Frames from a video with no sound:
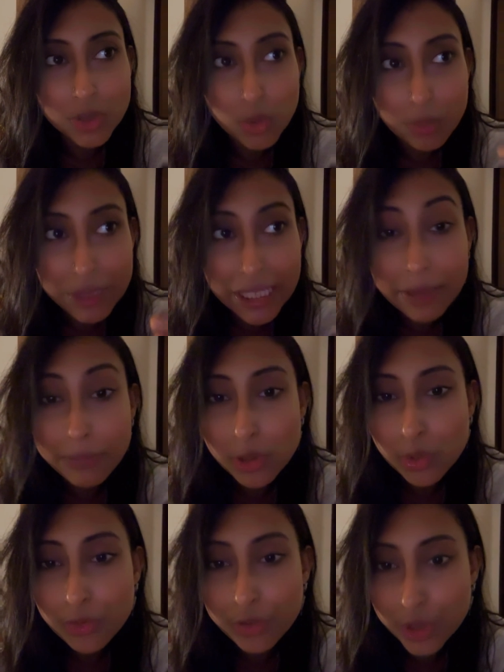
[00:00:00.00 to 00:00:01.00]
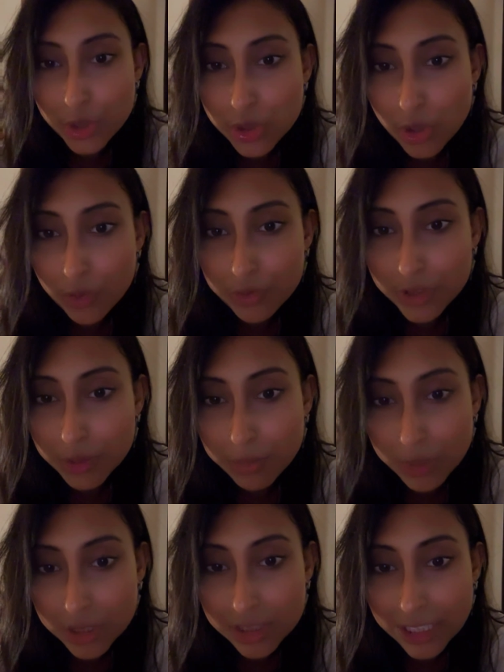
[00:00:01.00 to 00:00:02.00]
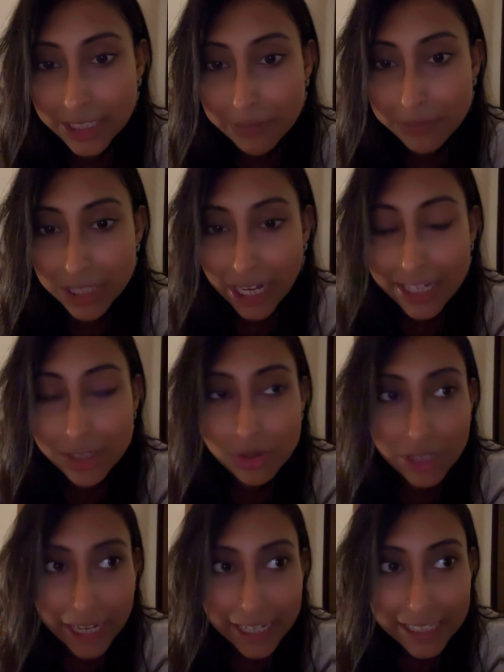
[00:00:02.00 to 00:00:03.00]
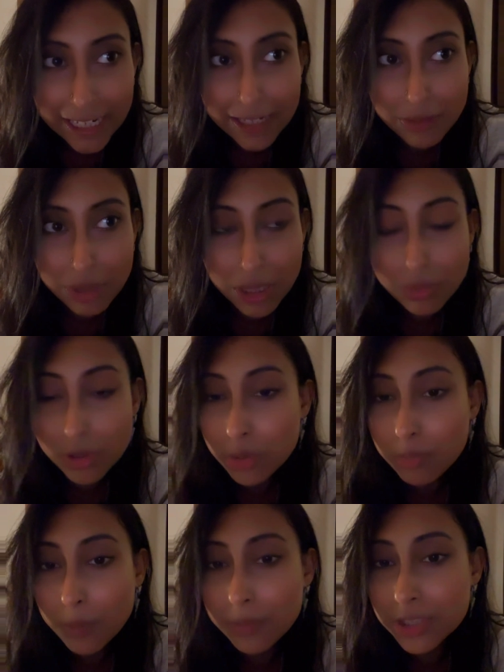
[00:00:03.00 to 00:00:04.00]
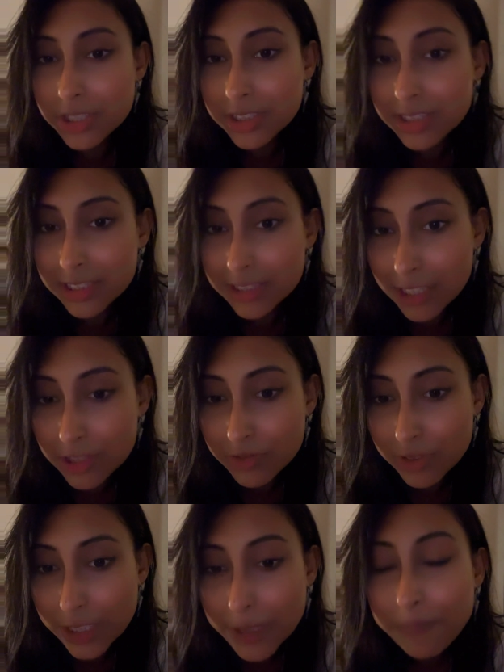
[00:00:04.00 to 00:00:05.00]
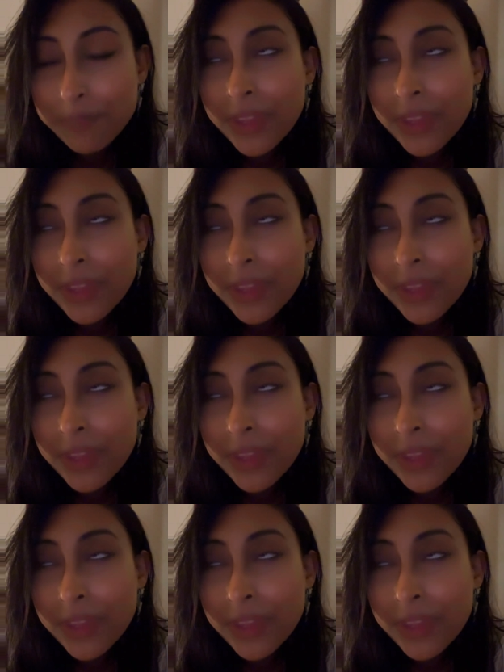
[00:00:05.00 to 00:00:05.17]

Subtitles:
be able to finish off the book that I'm trying to write and be able to publish it successfully,